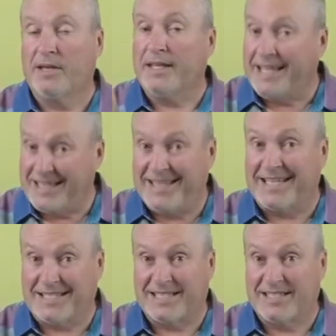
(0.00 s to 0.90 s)
Get
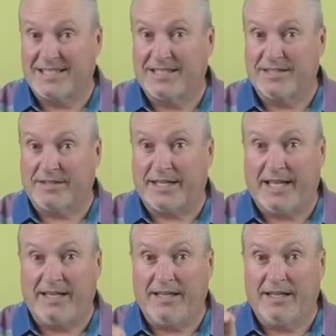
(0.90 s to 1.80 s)
this,
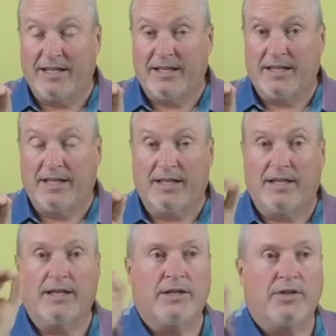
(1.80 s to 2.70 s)
okay?
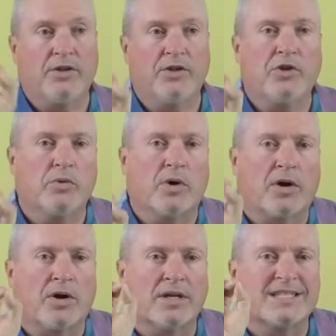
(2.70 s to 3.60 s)
You
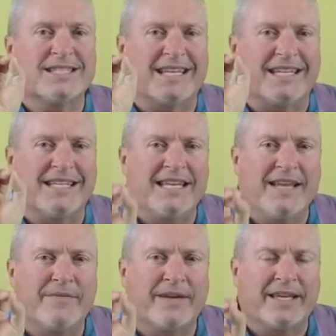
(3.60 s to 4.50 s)
are
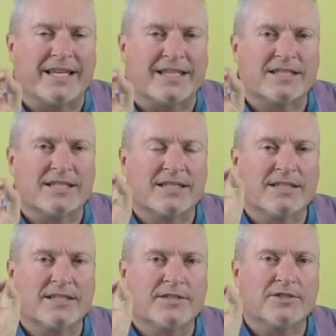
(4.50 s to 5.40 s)
significant
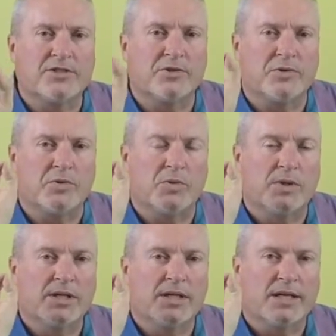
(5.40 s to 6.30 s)
to
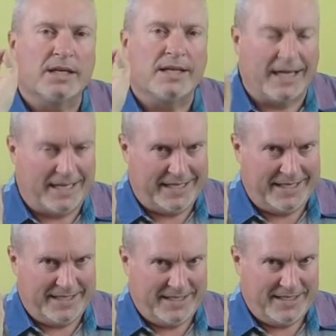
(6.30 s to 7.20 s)

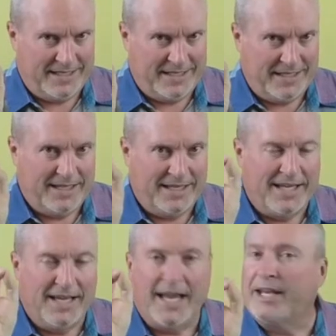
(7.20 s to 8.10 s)
God.
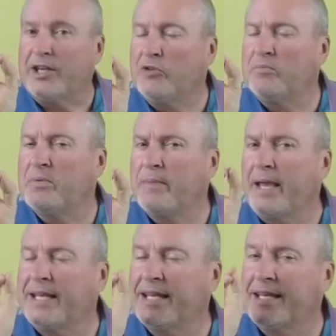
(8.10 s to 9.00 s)
And you've been
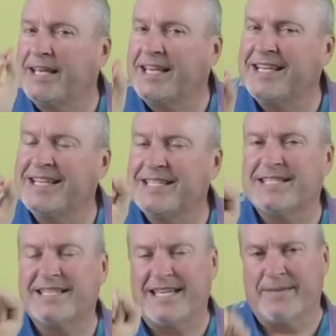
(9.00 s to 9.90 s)
made in
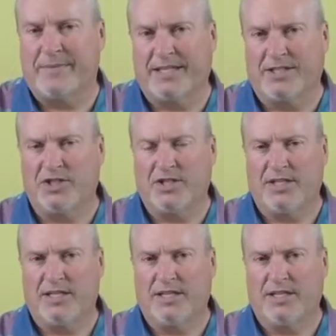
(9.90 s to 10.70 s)
his image.